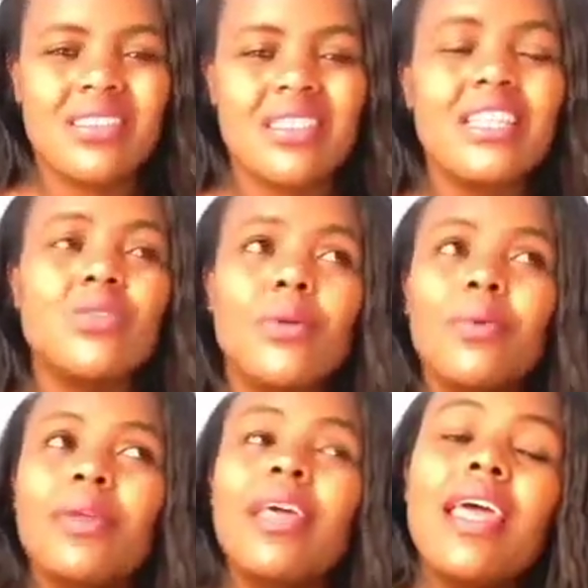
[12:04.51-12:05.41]
That's
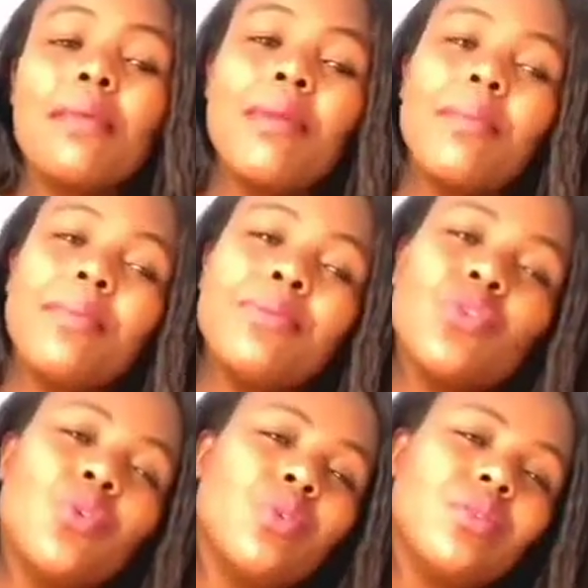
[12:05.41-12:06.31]
why,
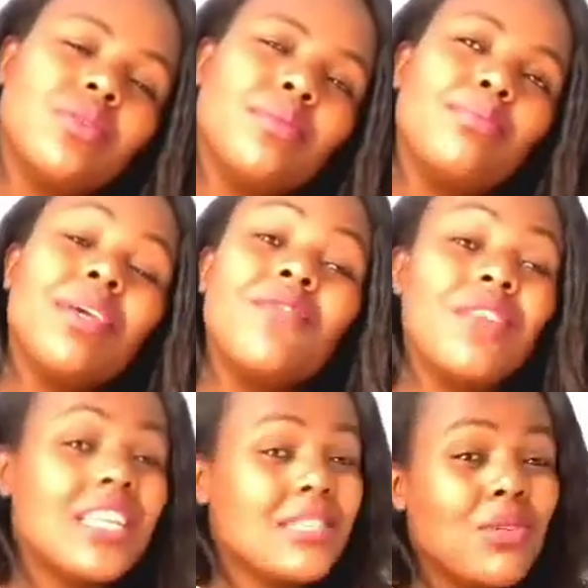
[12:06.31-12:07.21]
so being
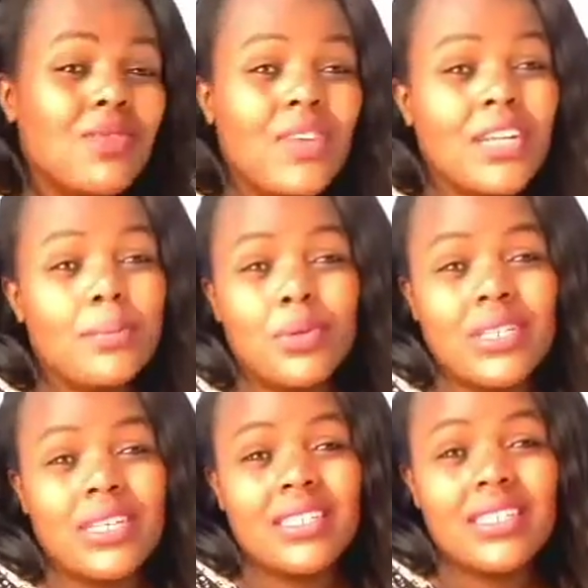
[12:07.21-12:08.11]
flexible is very
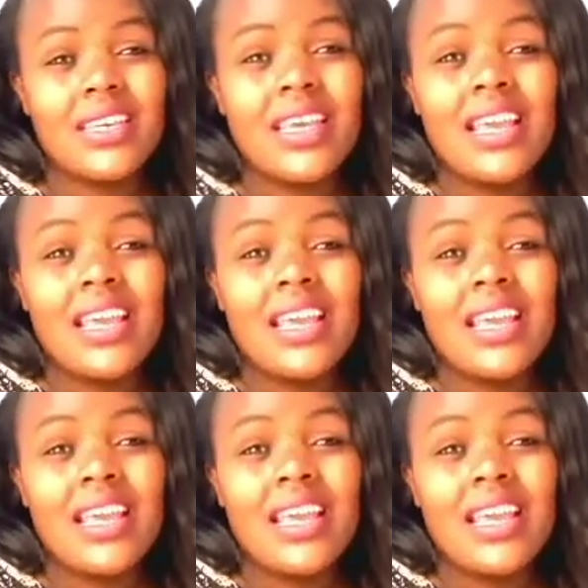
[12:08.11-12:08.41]
important.